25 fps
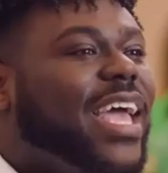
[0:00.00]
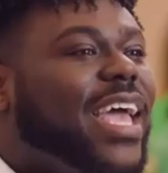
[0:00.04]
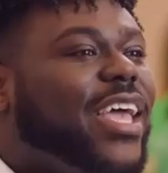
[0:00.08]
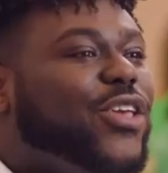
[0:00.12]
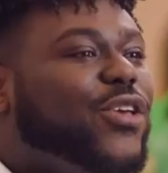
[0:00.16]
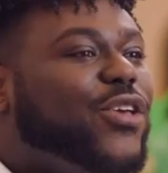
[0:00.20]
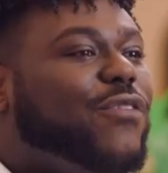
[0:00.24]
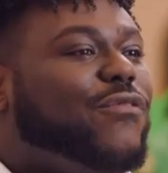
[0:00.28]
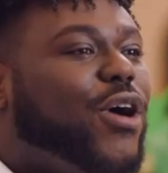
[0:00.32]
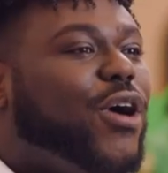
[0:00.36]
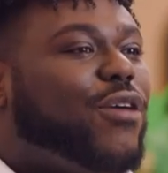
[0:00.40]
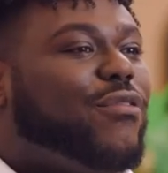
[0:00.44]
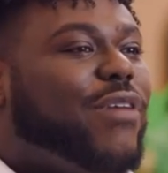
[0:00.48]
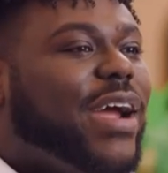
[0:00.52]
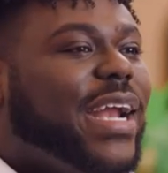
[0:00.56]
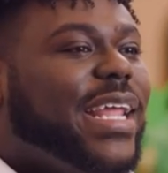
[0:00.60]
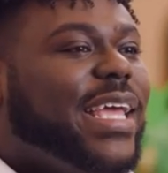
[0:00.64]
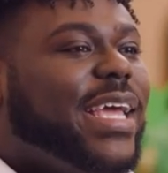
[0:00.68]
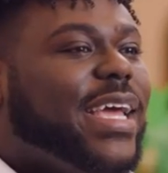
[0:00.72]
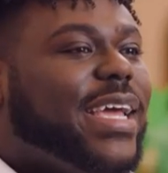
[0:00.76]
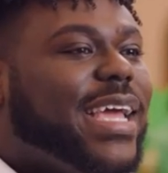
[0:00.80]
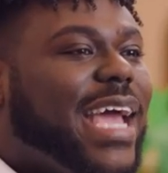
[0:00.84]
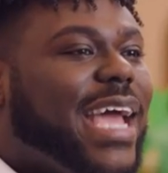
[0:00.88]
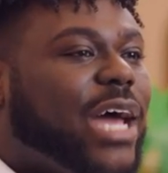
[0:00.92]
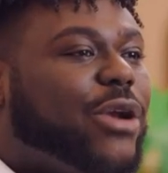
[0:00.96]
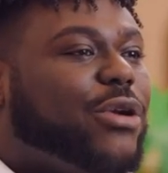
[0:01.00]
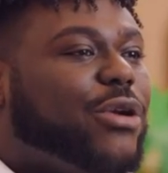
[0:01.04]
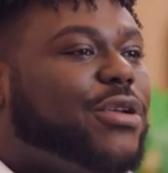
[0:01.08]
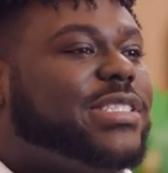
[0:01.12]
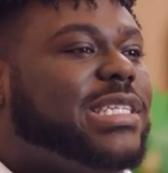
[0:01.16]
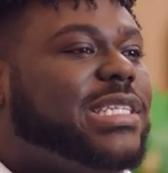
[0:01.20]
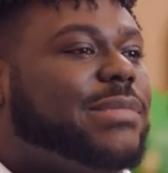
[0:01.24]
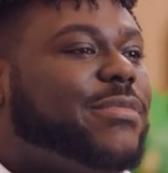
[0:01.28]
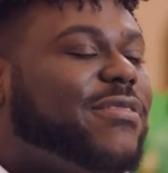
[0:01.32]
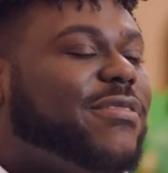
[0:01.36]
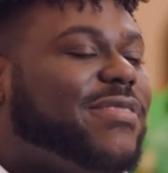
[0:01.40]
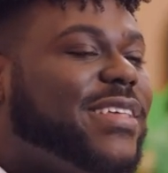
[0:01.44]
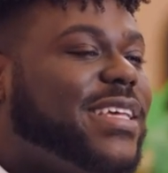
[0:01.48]
You've already encountered
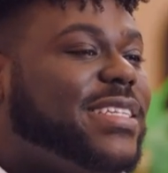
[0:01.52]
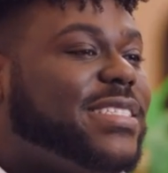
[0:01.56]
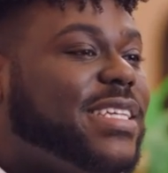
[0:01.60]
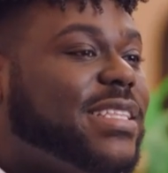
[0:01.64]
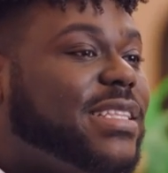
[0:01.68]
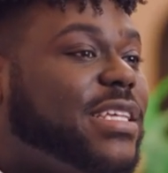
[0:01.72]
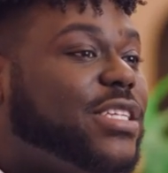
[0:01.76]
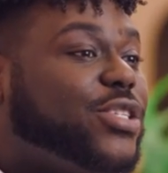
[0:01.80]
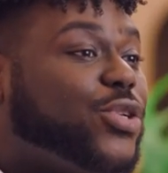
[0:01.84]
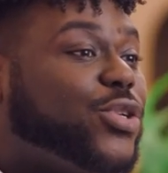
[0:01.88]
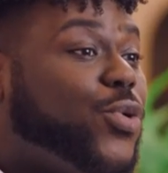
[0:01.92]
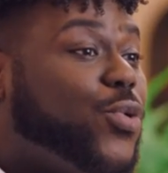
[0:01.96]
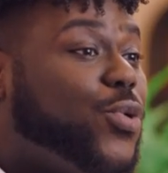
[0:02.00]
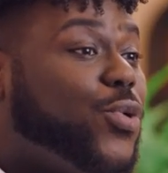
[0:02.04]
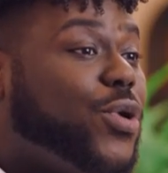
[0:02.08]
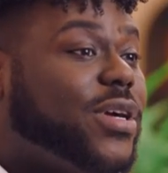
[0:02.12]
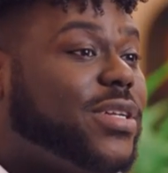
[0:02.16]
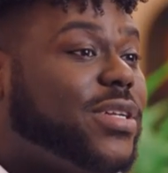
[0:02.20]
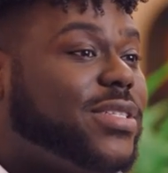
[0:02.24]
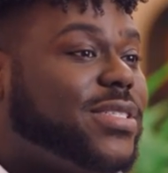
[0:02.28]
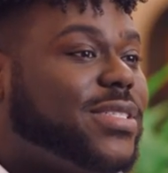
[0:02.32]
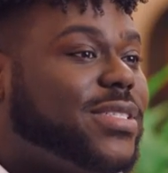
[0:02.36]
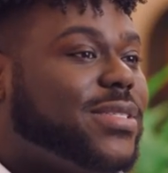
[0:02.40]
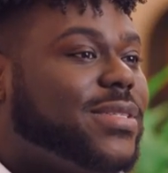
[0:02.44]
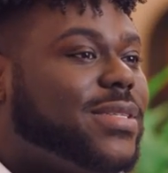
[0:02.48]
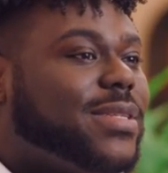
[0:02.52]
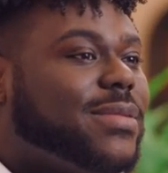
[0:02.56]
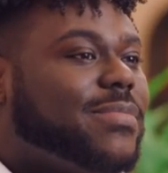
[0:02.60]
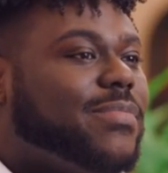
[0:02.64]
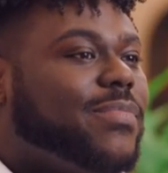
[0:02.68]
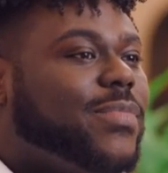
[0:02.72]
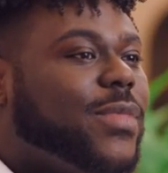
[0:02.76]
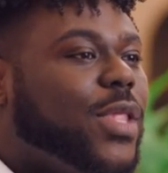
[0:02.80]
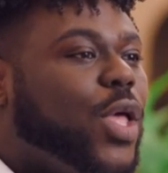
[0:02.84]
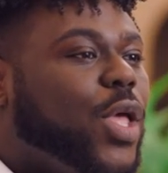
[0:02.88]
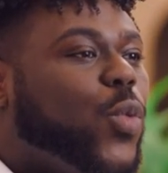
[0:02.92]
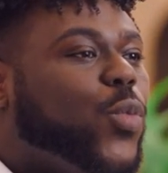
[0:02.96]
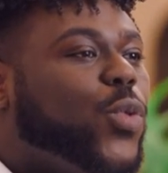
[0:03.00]
some of these in this course.
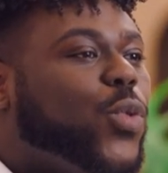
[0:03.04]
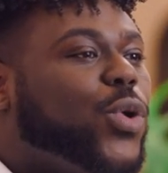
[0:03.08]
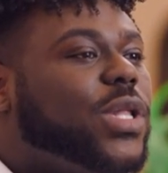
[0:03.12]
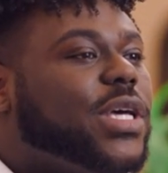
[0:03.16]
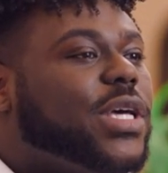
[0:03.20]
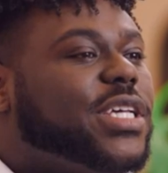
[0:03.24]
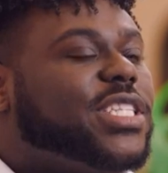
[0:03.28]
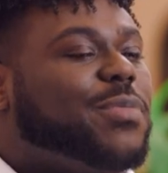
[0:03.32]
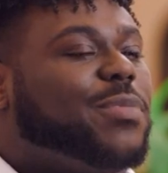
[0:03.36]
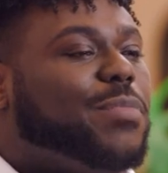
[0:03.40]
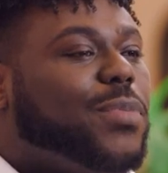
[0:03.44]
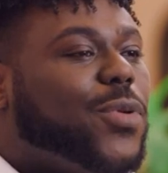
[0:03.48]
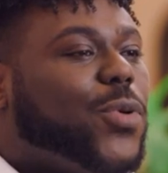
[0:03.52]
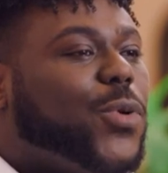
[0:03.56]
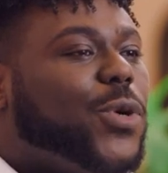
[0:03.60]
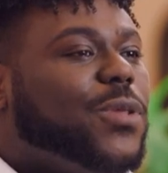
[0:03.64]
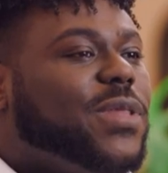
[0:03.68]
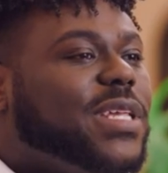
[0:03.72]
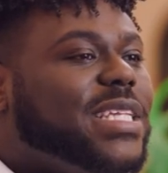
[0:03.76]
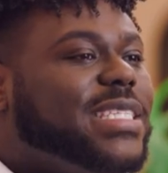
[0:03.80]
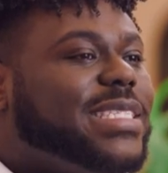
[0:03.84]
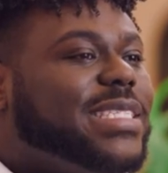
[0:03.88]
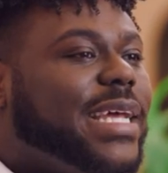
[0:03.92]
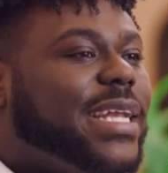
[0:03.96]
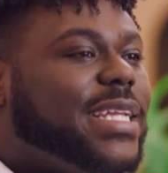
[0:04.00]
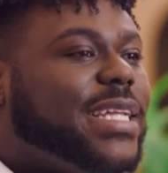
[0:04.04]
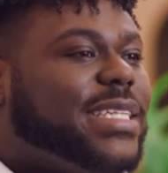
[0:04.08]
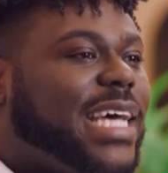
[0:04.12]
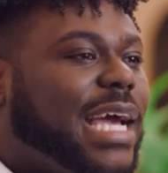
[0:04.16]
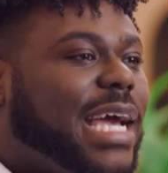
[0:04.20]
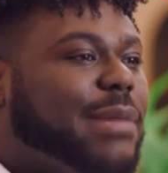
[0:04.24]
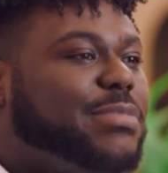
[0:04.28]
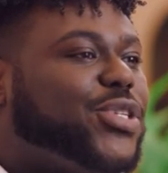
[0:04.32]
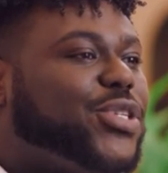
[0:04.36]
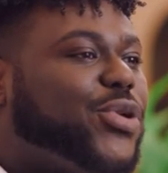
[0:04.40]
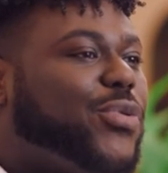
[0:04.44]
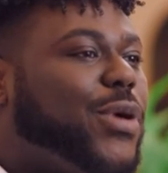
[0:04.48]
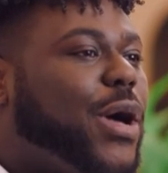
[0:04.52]
We'll explore these data
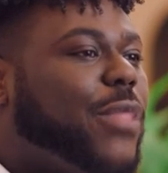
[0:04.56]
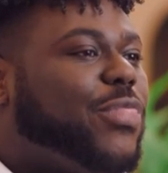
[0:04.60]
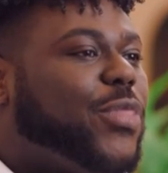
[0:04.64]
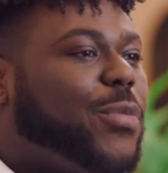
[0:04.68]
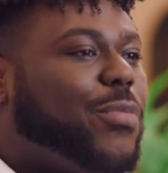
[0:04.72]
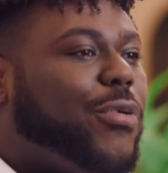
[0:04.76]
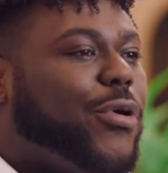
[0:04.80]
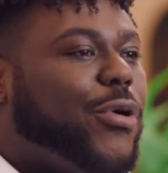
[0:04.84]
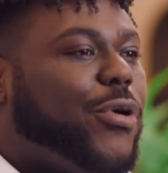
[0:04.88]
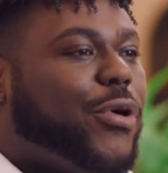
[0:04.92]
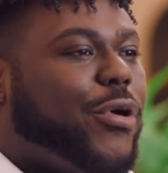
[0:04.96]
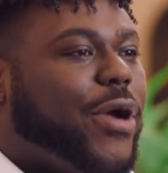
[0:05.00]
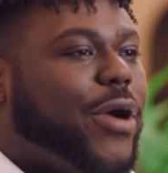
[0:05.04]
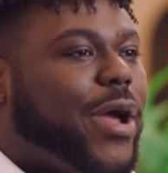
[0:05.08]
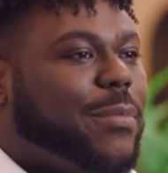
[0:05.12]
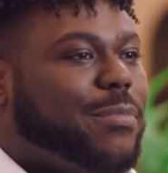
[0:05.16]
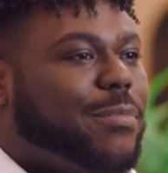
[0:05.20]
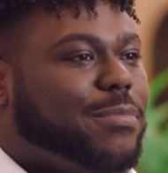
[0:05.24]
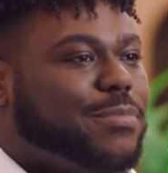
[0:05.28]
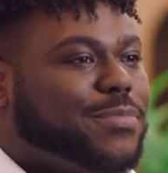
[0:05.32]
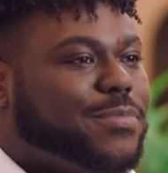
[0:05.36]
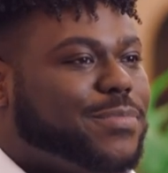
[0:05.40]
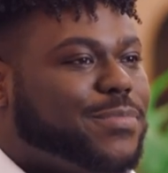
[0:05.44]
types throughout the program.